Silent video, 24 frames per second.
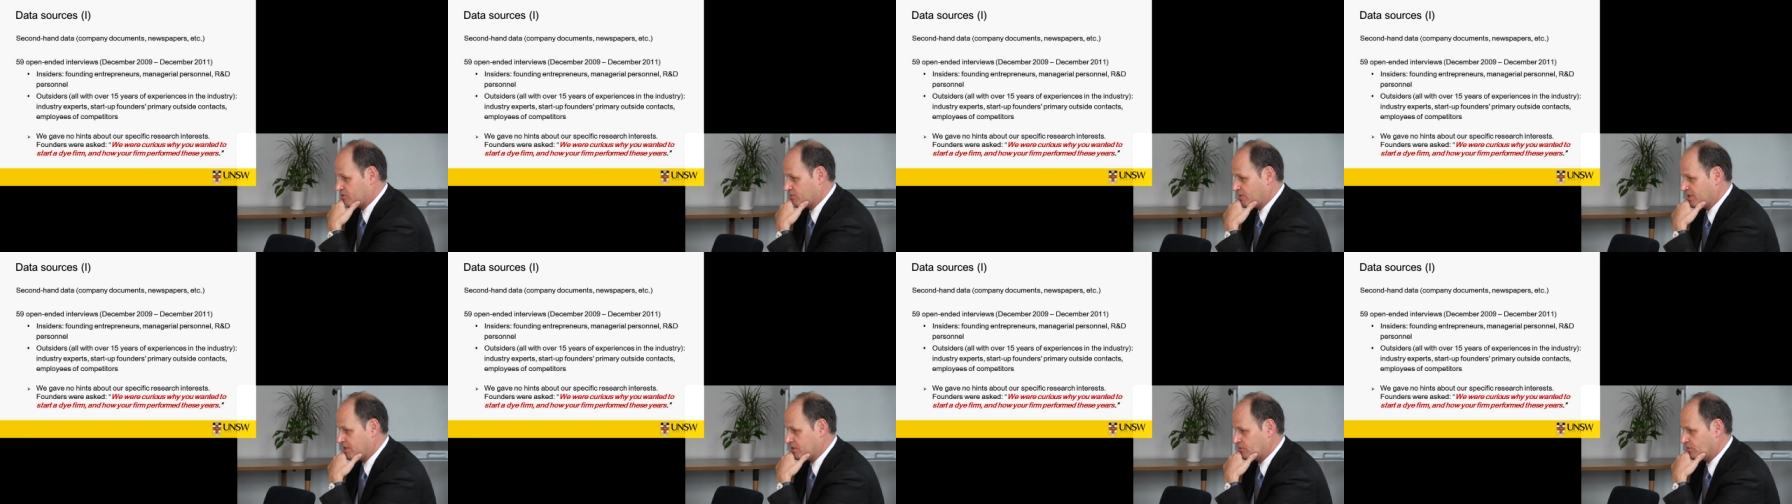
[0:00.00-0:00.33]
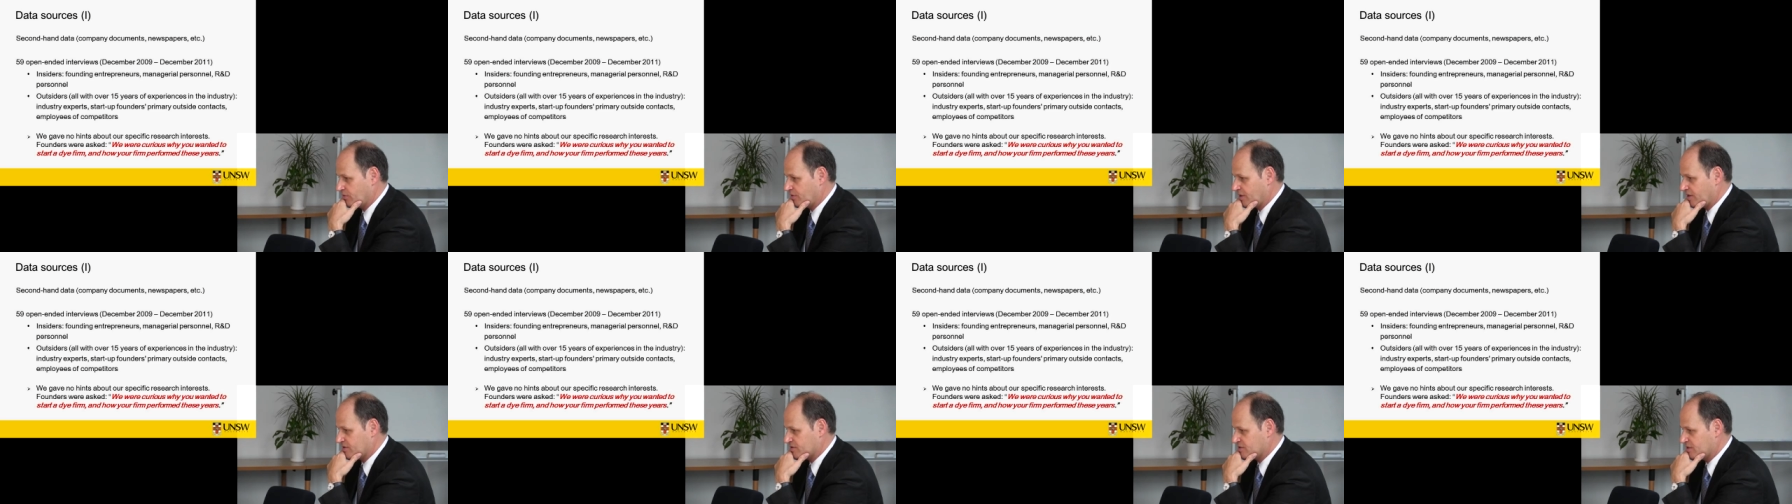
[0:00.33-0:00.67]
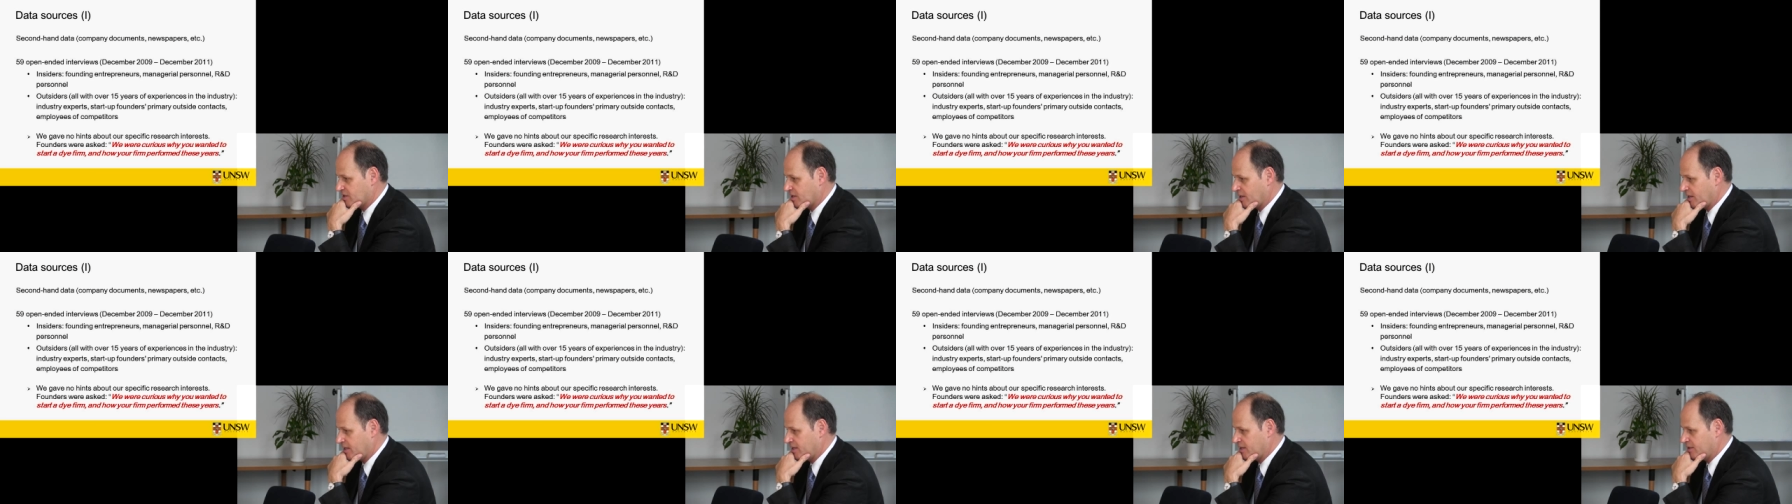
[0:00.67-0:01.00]
between
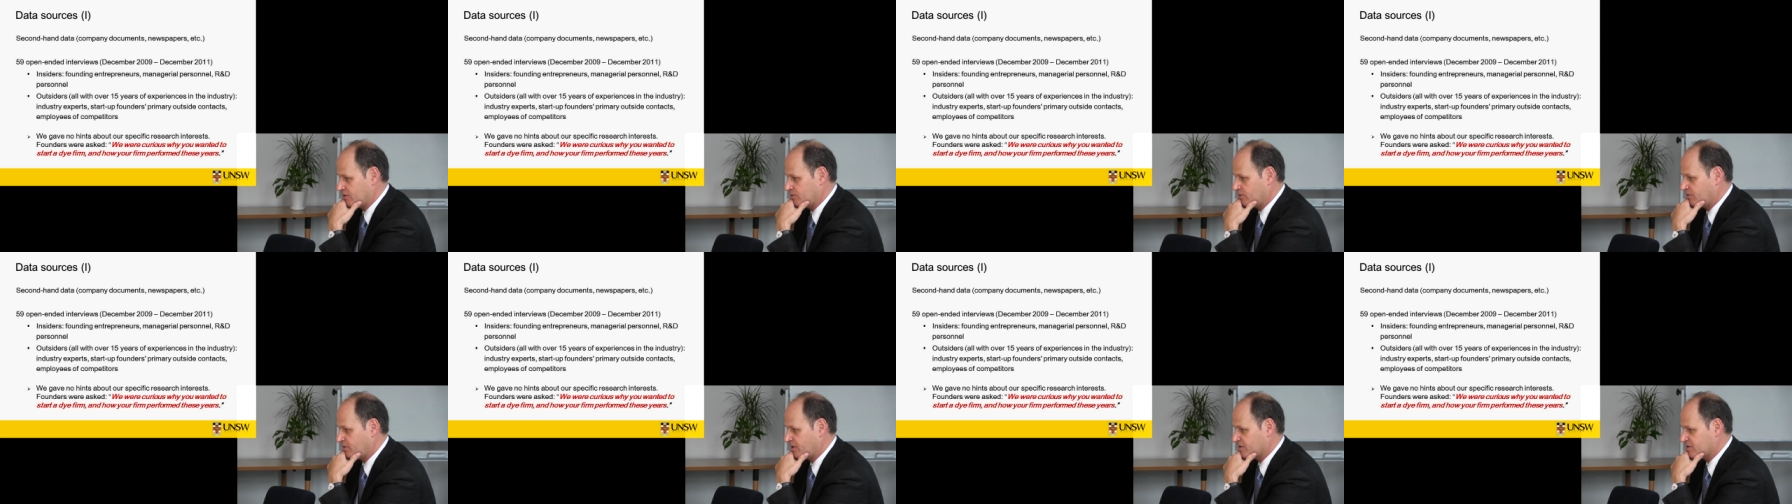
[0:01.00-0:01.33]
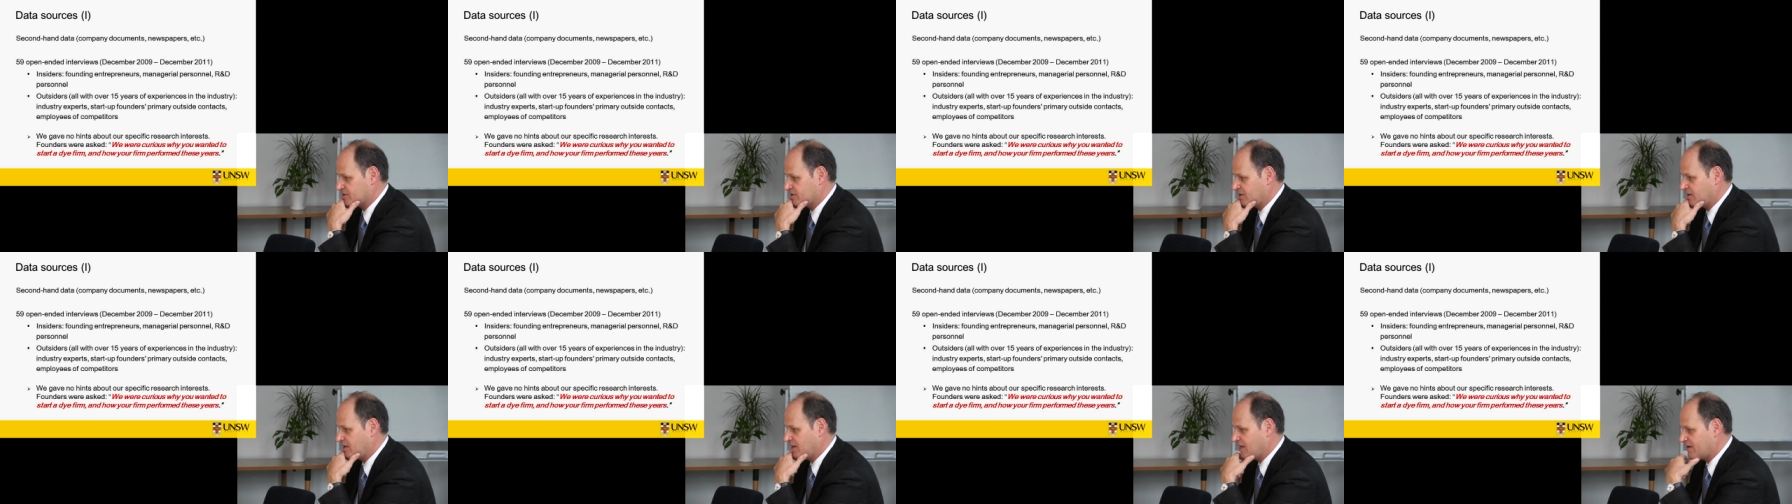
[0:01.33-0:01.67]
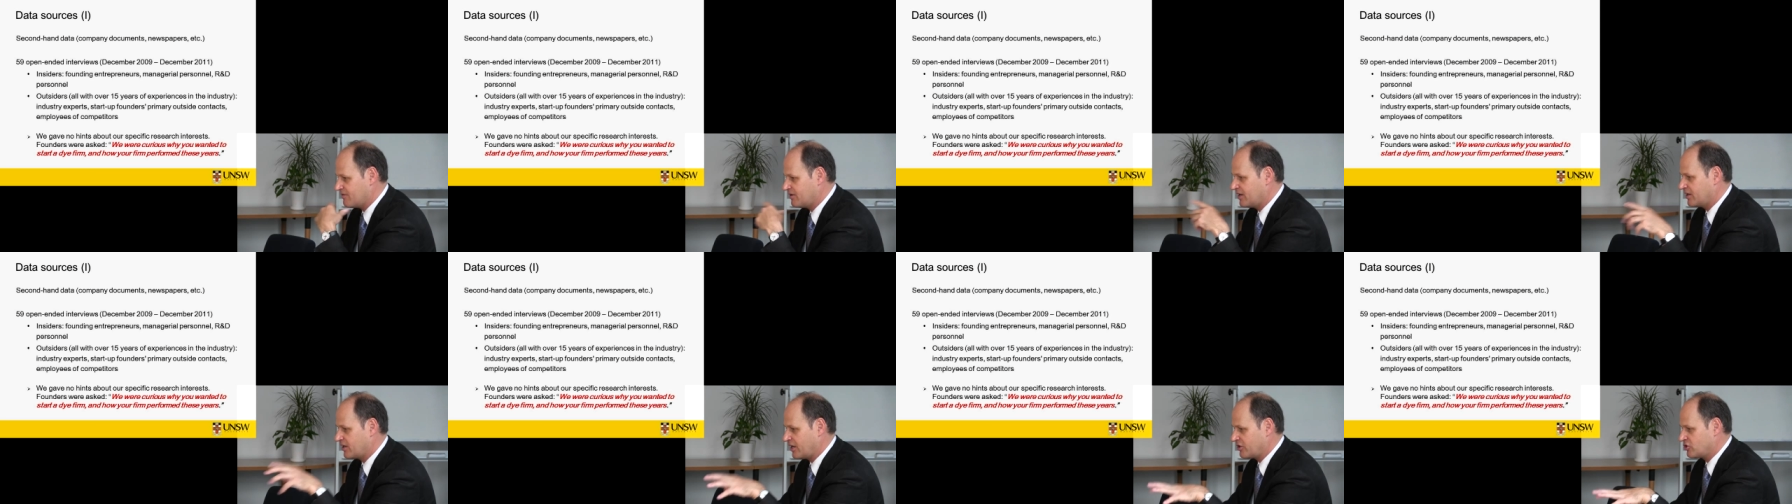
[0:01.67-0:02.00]
2009 and
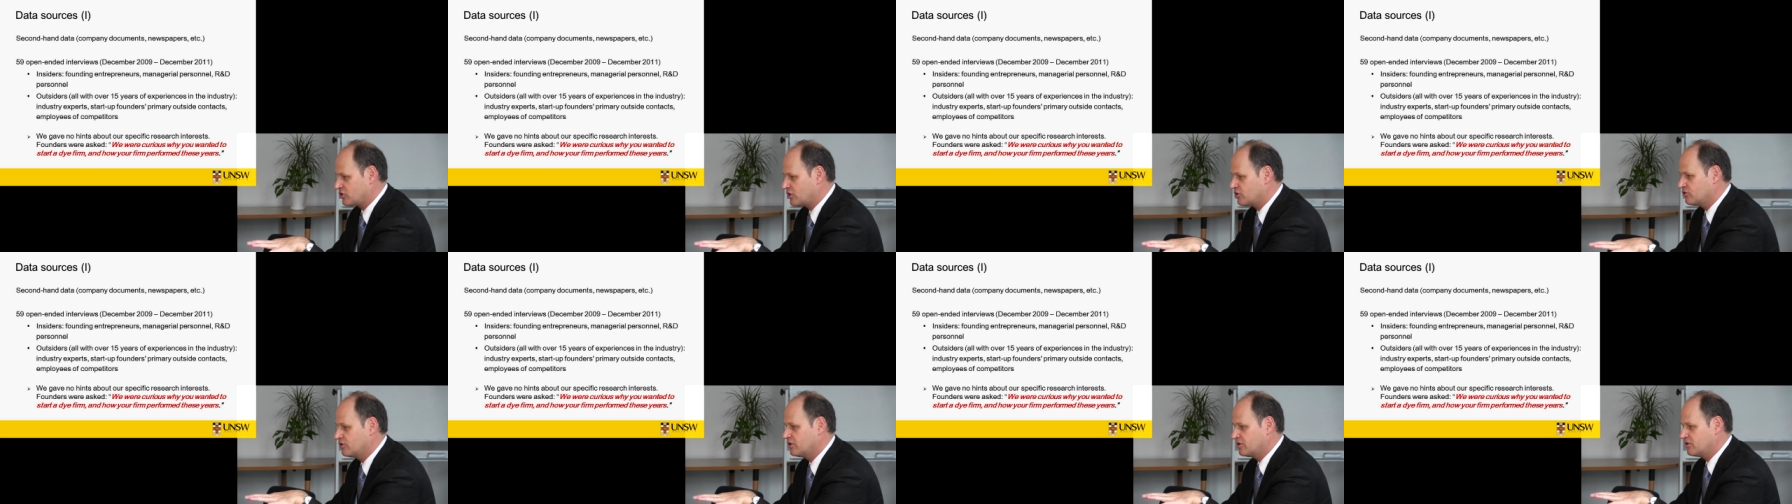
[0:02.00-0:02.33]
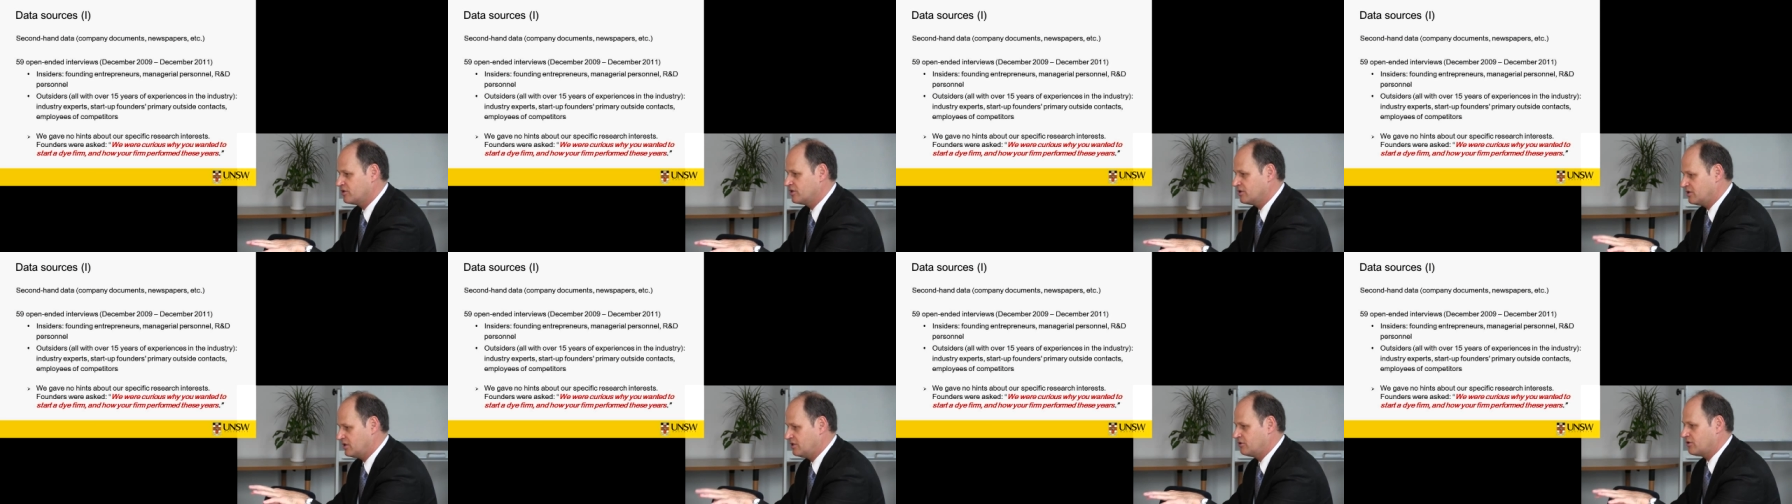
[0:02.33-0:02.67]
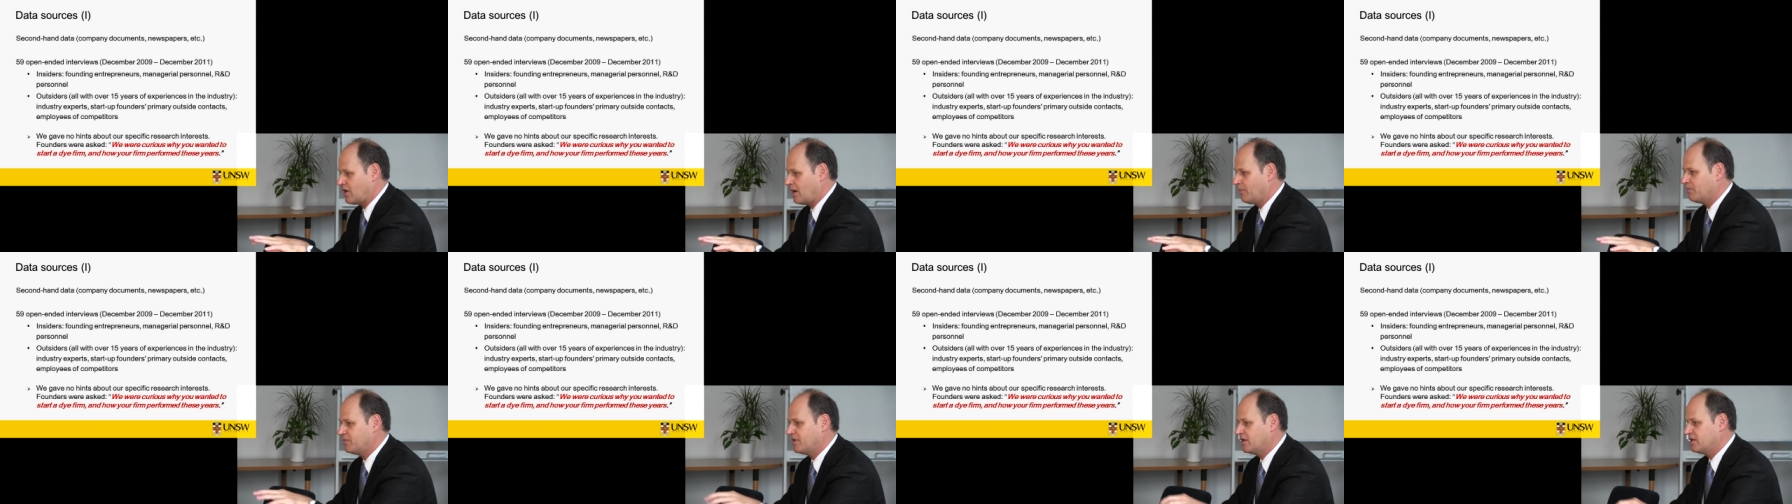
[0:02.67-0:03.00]
2011. I actually
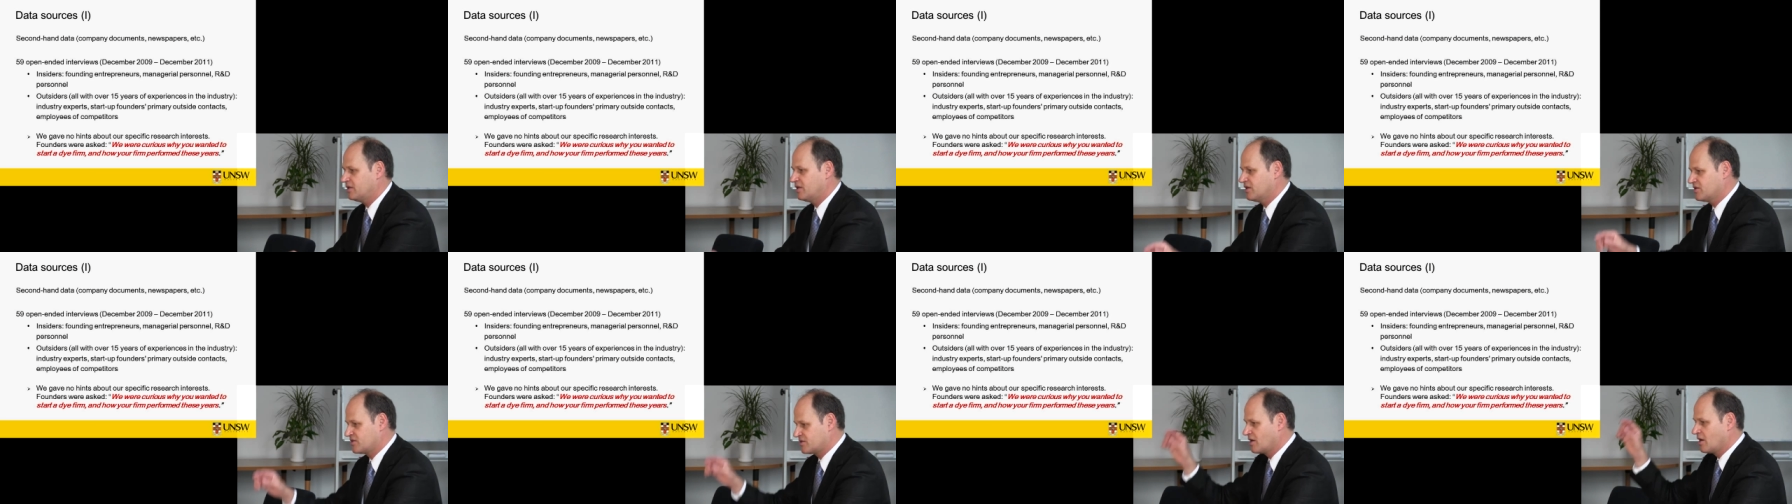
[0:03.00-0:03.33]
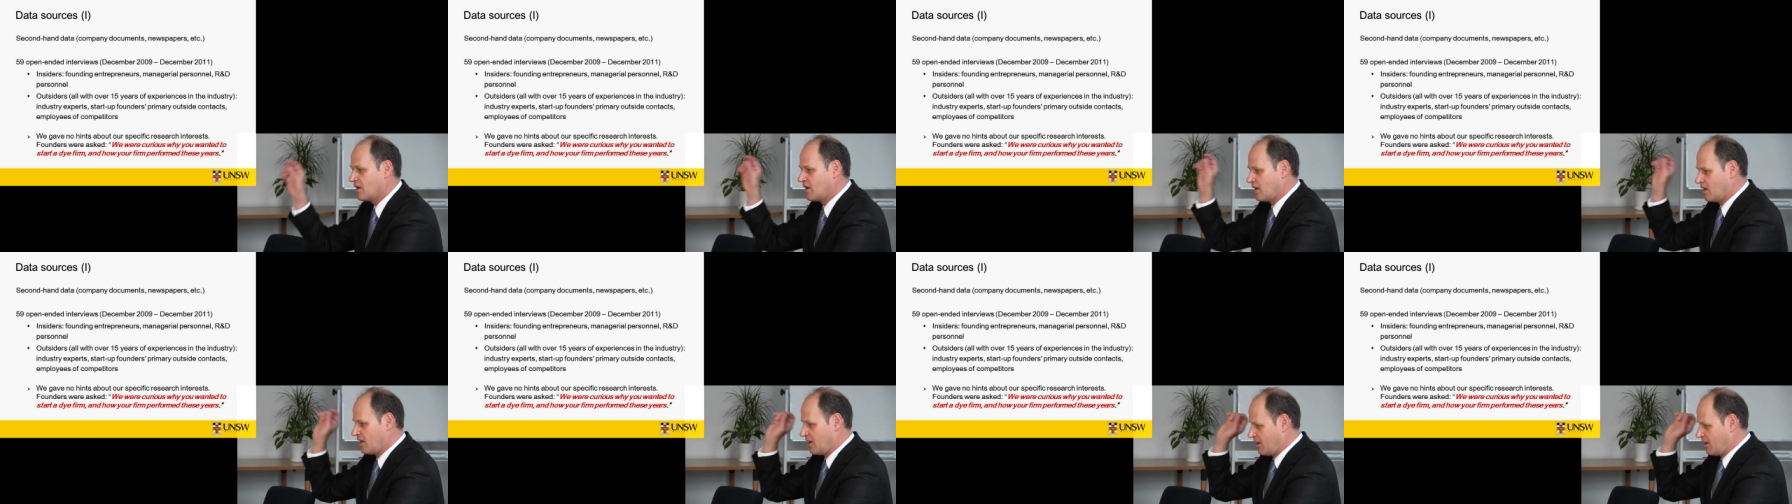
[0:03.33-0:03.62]
need to update this.